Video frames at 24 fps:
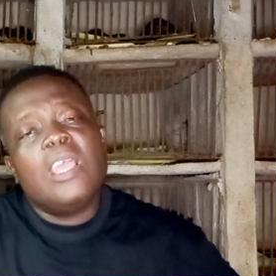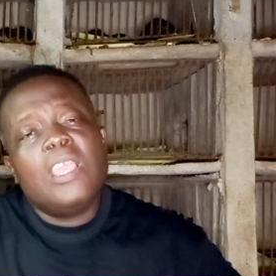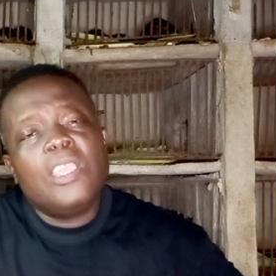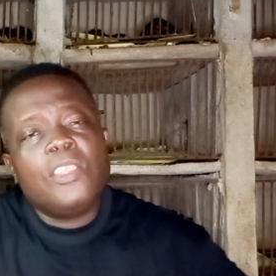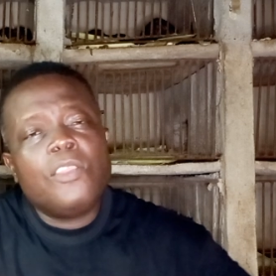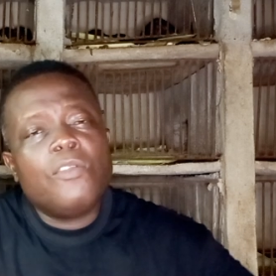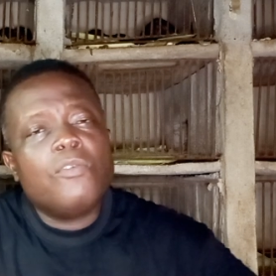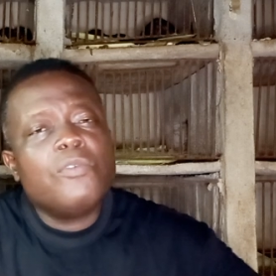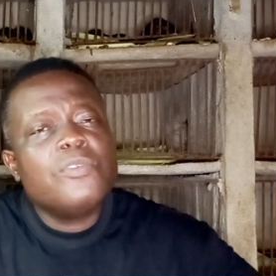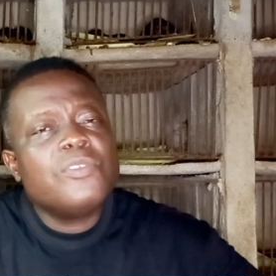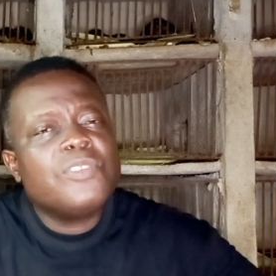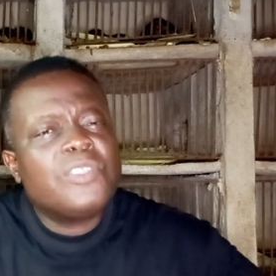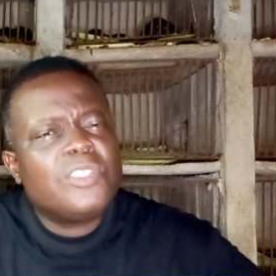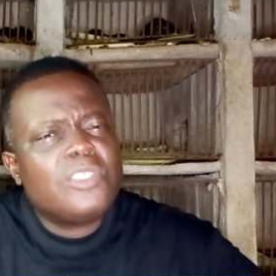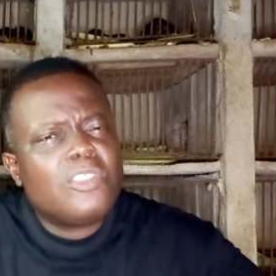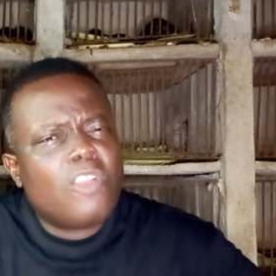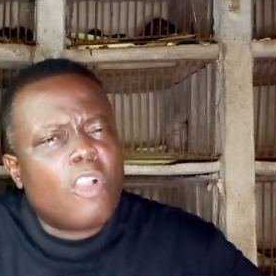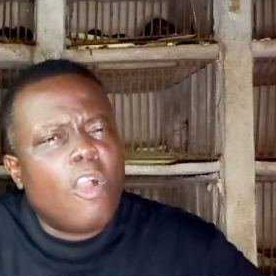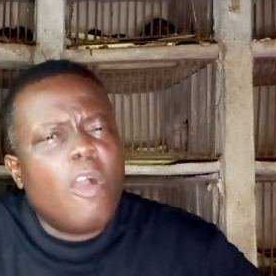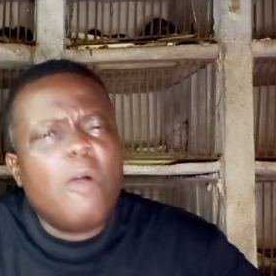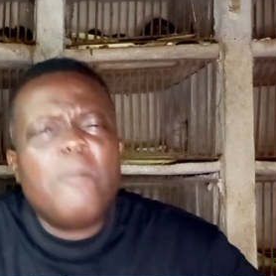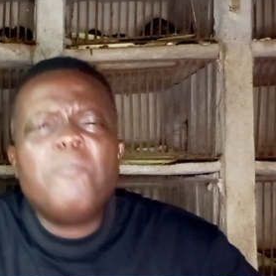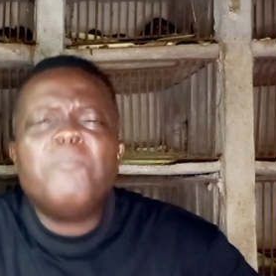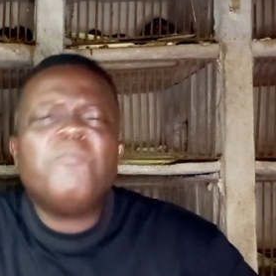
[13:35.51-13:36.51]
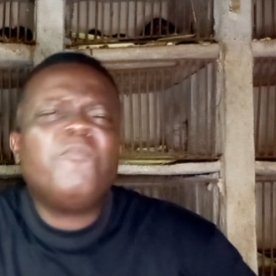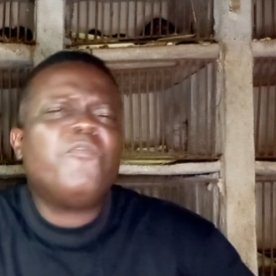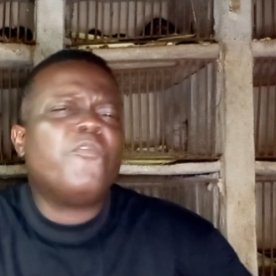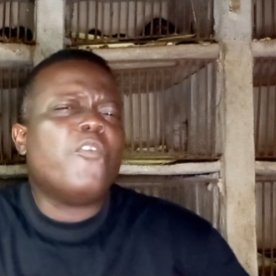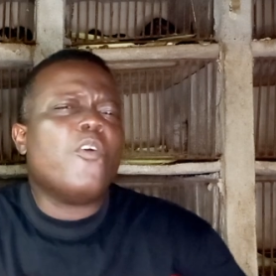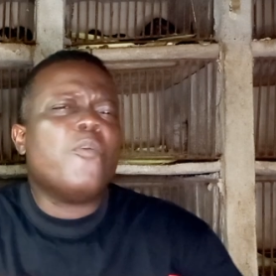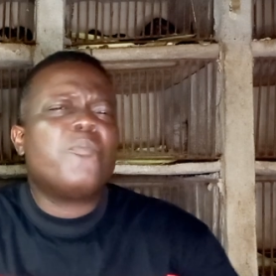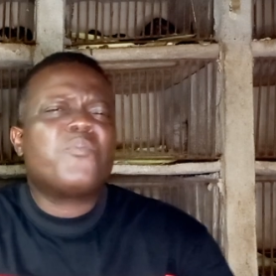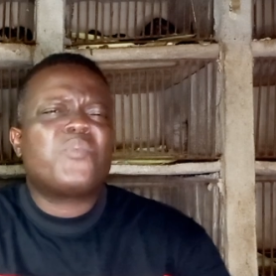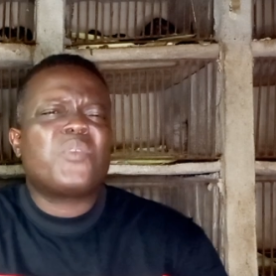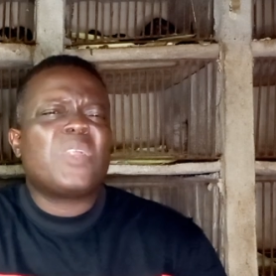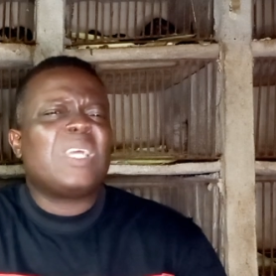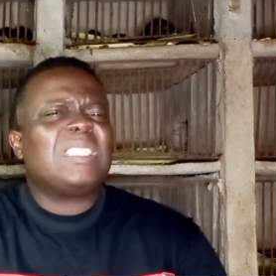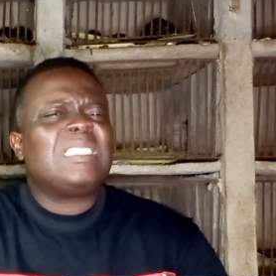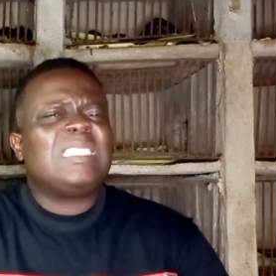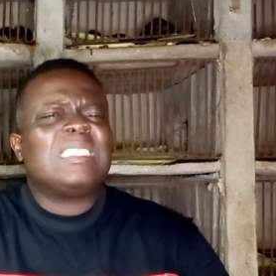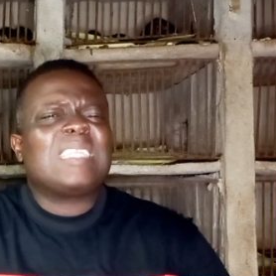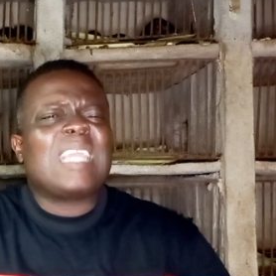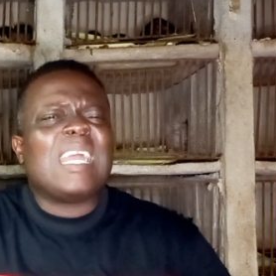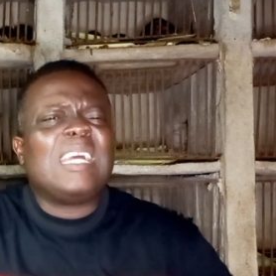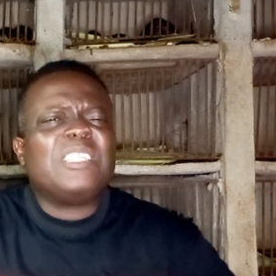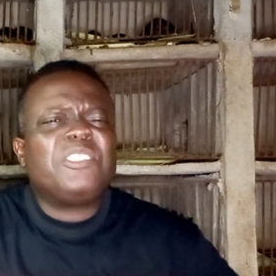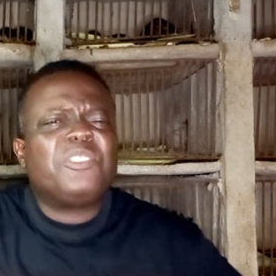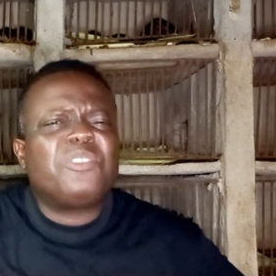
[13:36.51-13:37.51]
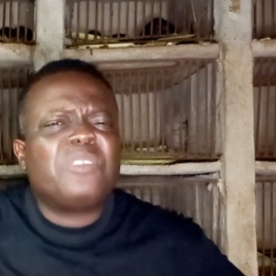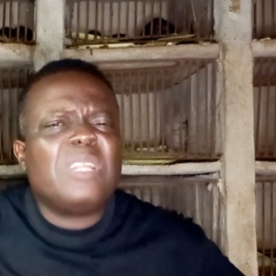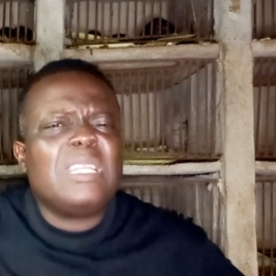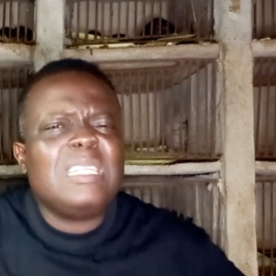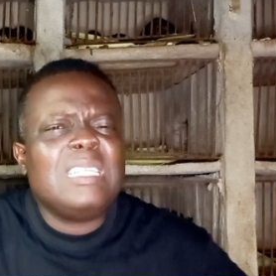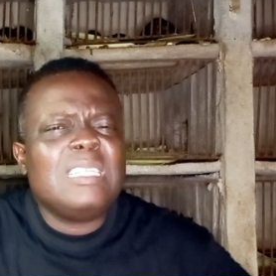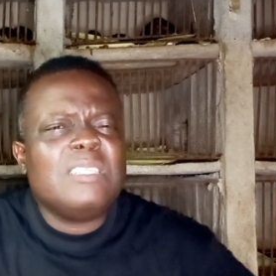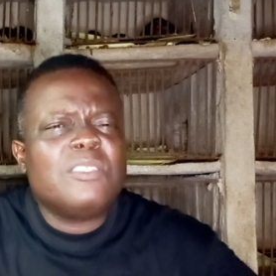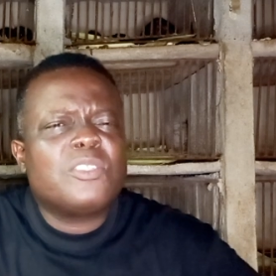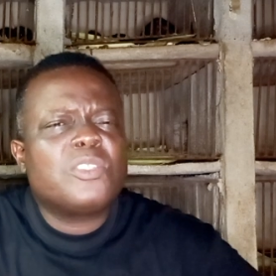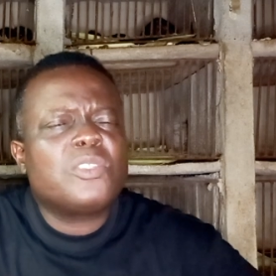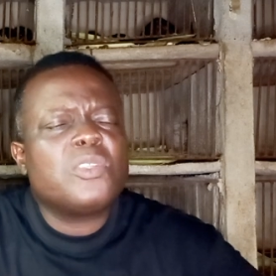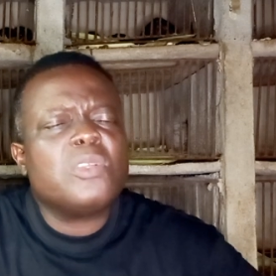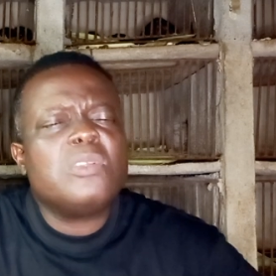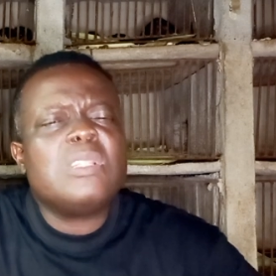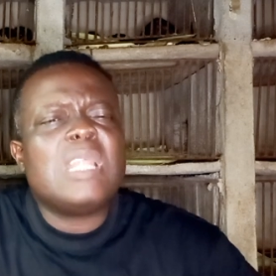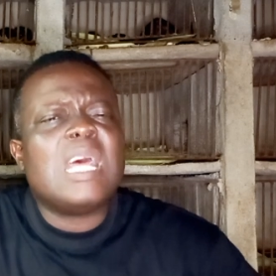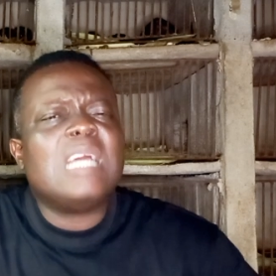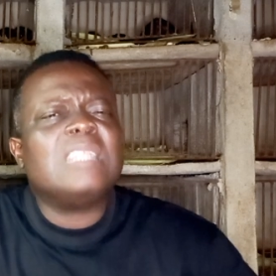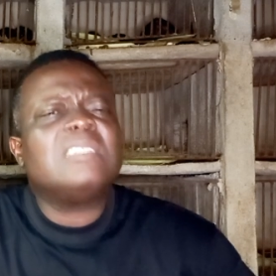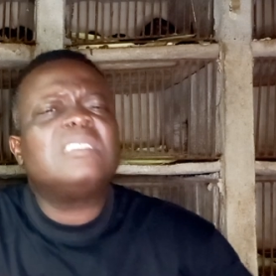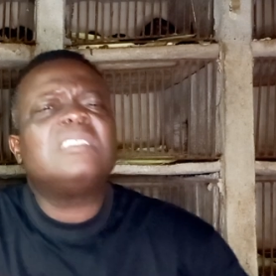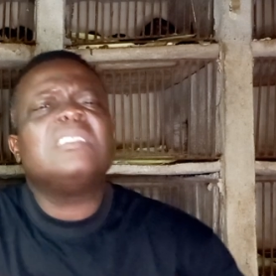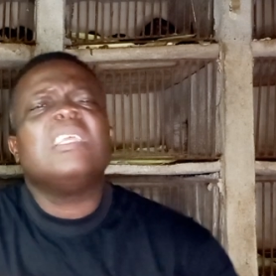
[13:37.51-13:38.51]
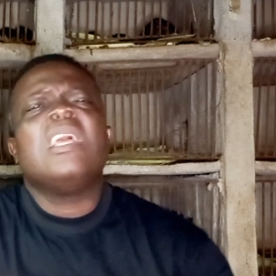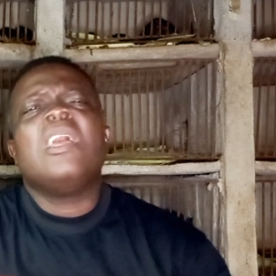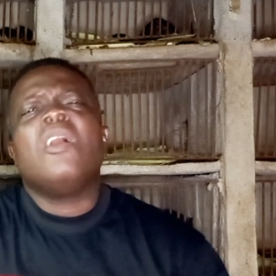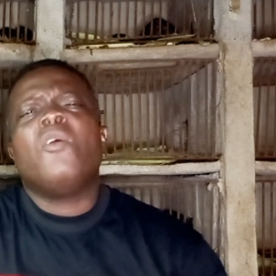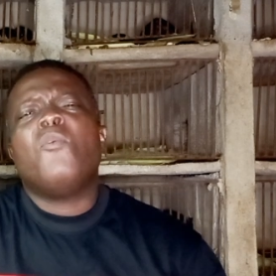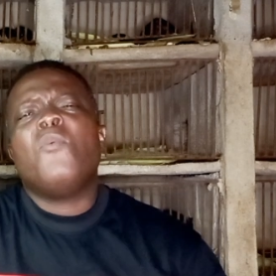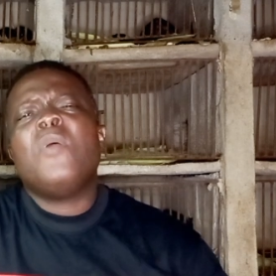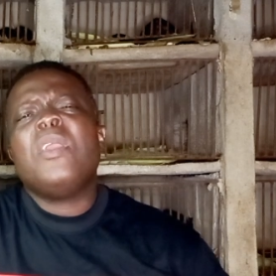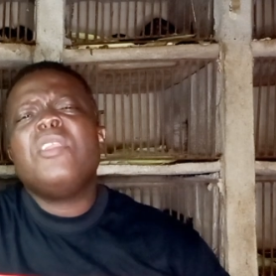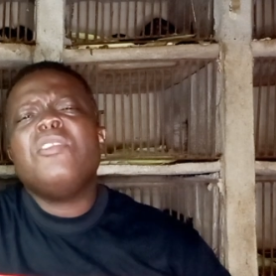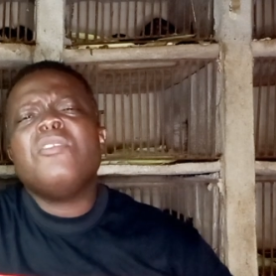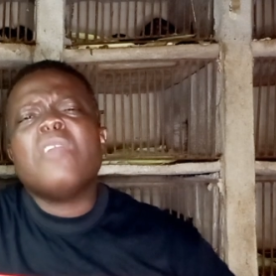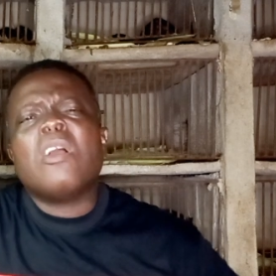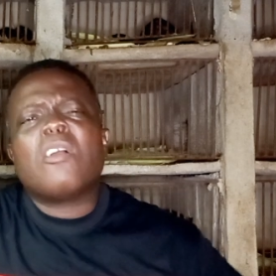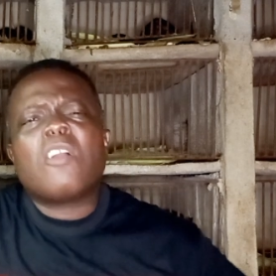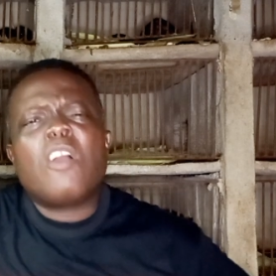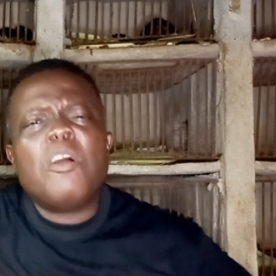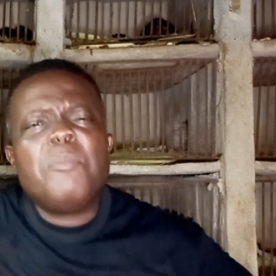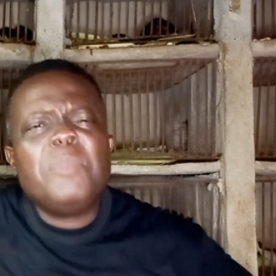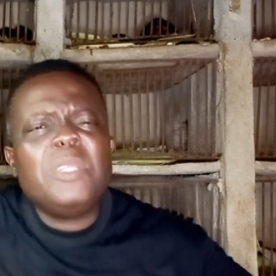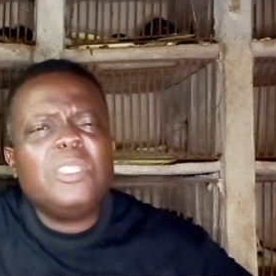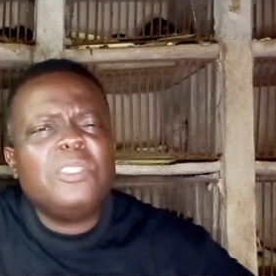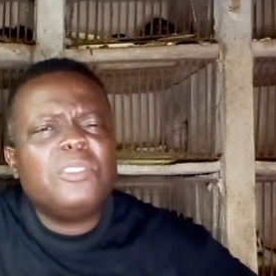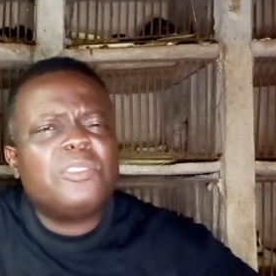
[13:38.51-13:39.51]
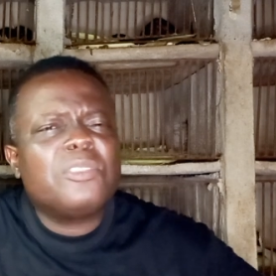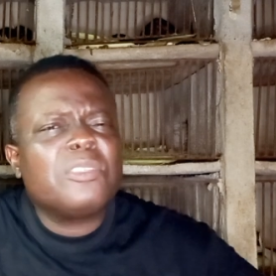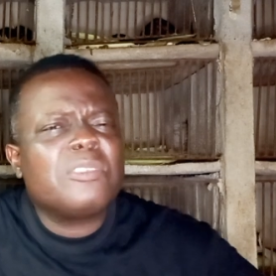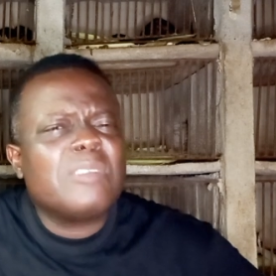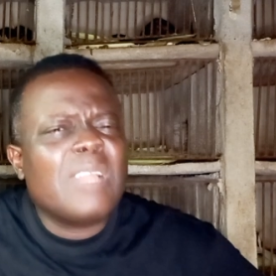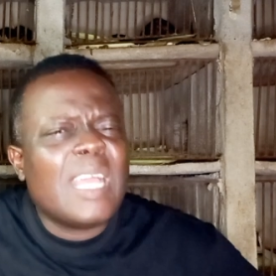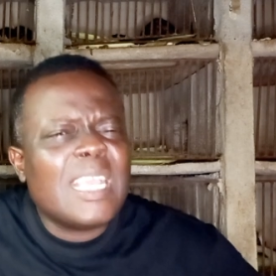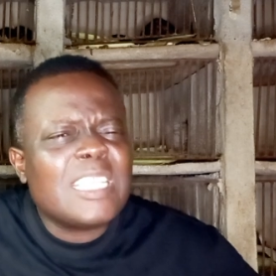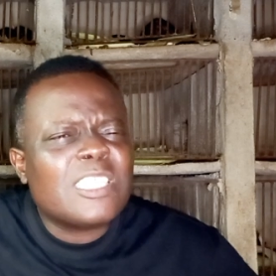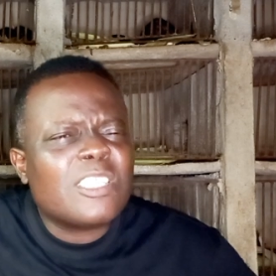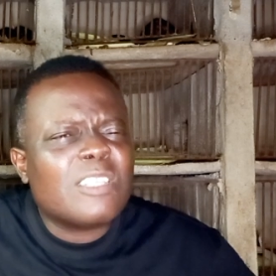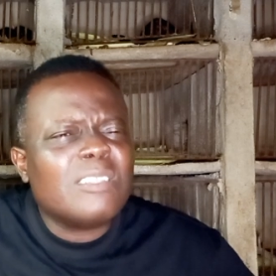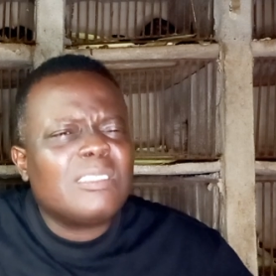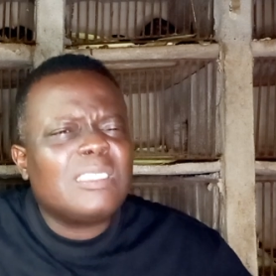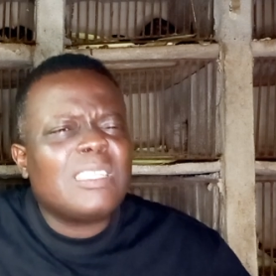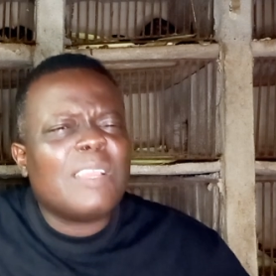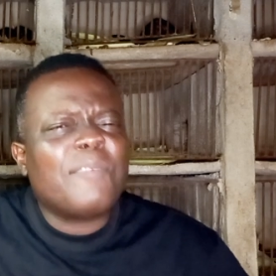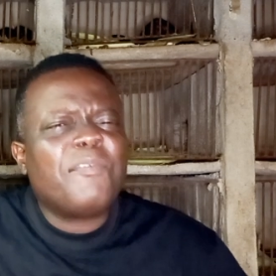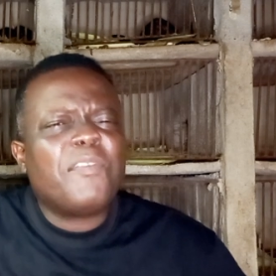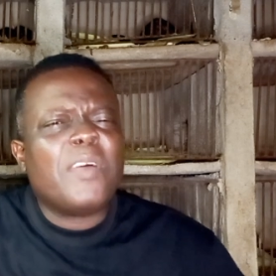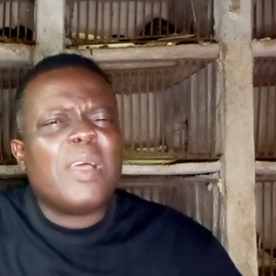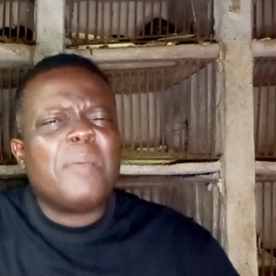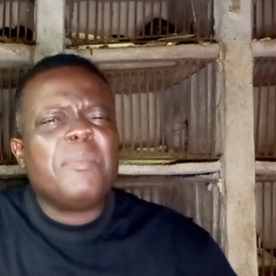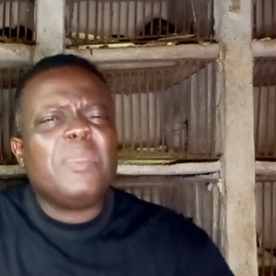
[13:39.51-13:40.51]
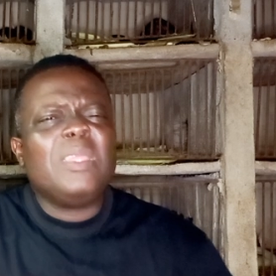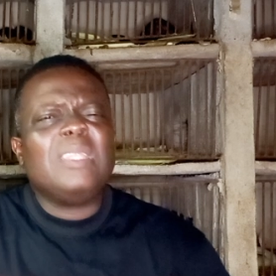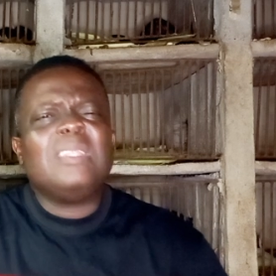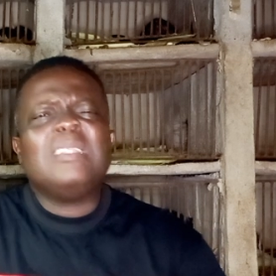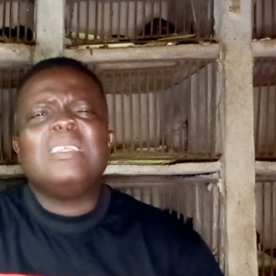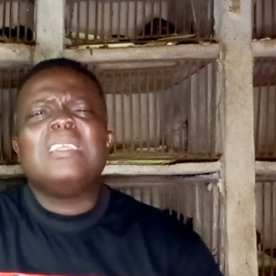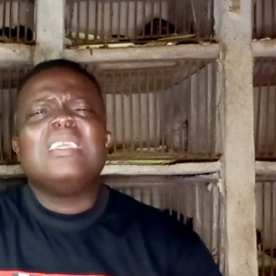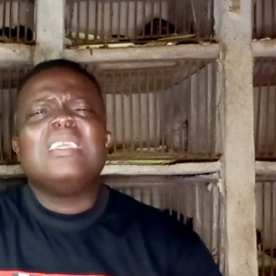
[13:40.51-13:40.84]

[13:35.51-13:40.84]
You will come for practical training so that when you are coming into grasscutter farming,